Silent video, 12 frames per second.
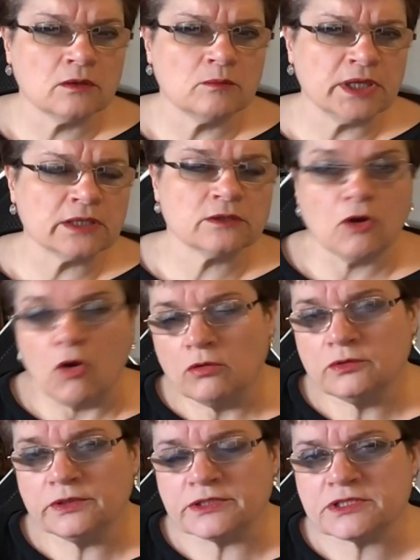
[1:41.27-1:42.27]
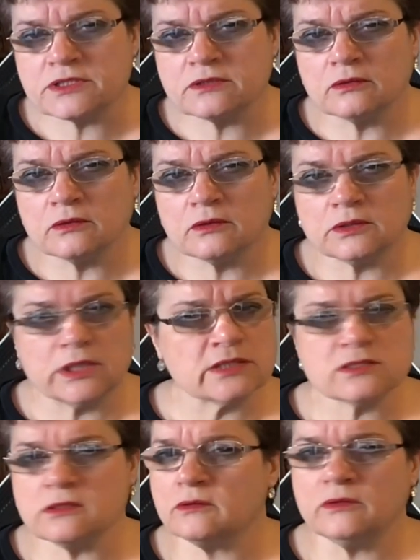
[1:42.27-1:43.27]
being the oldest
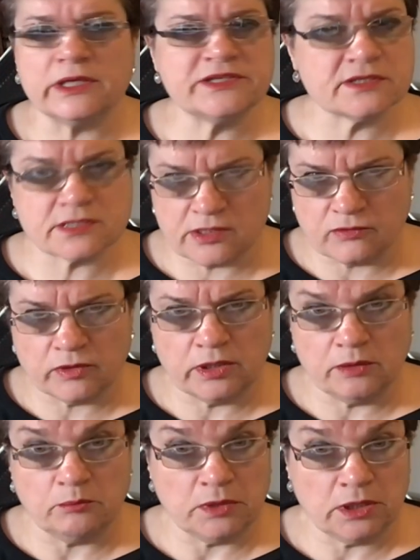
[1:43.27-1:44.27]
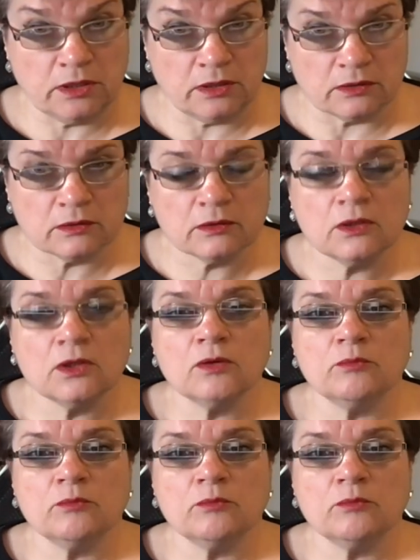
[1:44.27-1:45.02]
doesn't necessarily mean